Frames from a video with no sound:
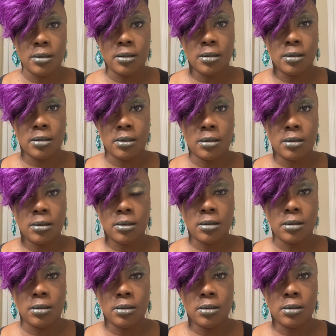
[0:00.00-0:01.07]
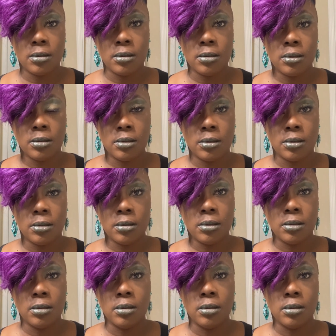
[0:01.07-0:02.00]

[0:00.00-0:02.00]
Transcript: No one is speaking in this clip.